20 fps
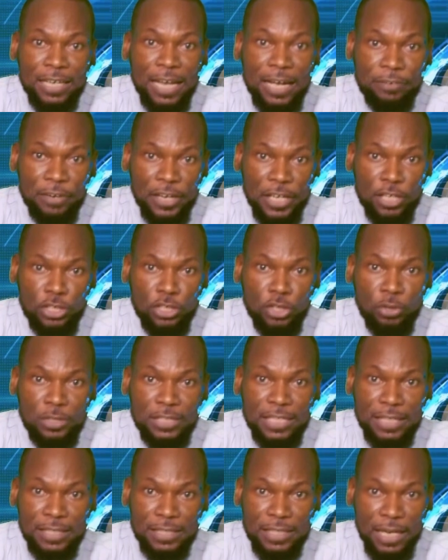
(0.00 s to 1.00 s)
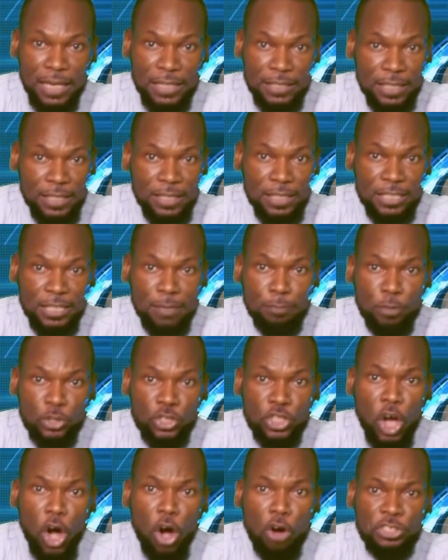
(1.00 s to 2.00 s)
cleric noted that the
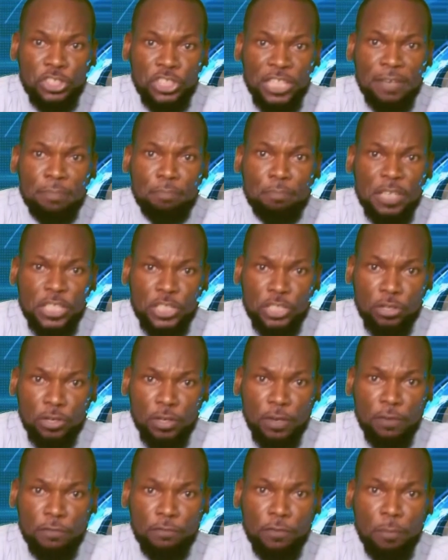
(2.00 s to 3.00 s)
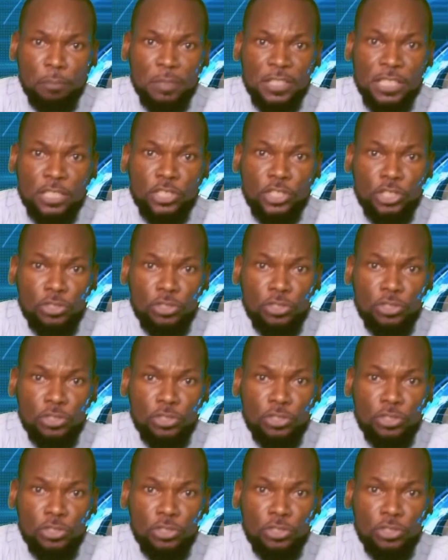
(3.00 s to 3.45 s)
most urgent mission for Mr.